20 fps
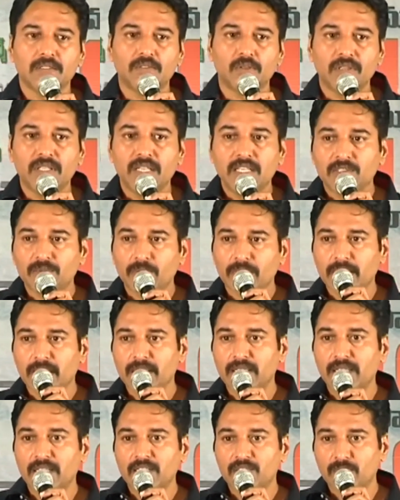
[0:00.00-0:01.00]
So these were the
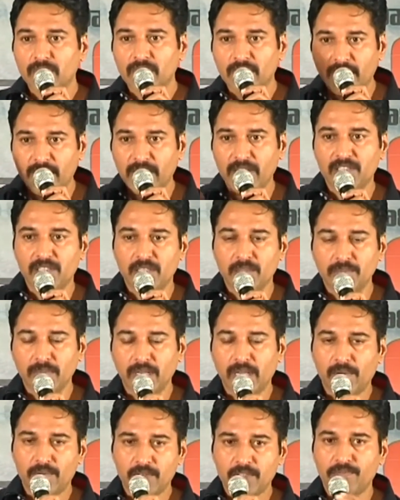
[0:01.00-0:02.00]
things when narration me,
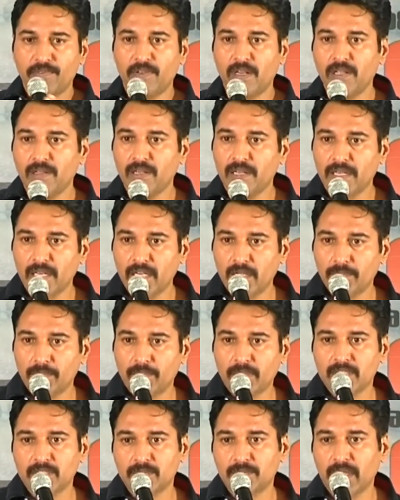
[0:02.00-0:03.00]
I was feeling a little
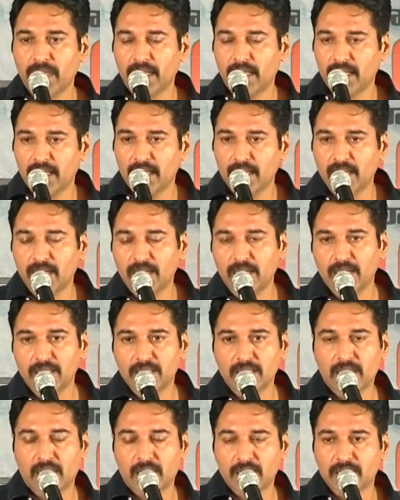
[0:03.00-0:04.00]
impressed by
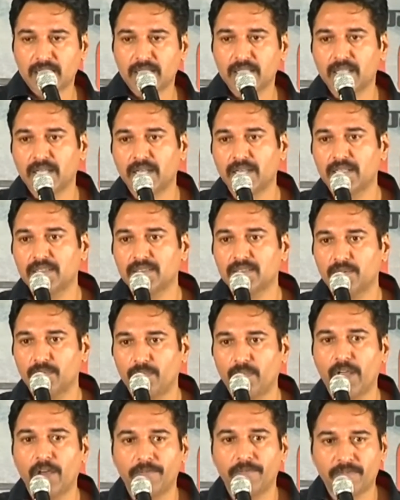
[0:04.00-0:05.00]
Karthick Naren's
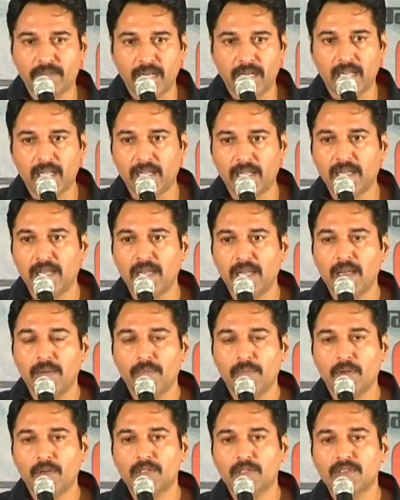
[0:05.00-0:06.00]
way of telling,
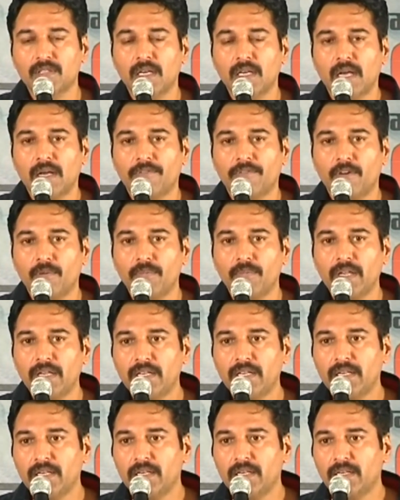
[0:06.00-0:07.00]
because for me
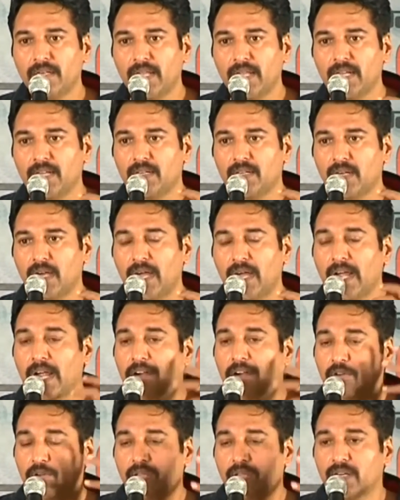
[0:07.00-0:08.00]
it didn't take, I
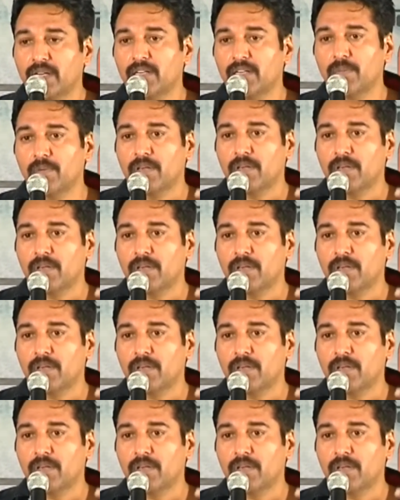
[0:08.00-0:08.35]
had to hear it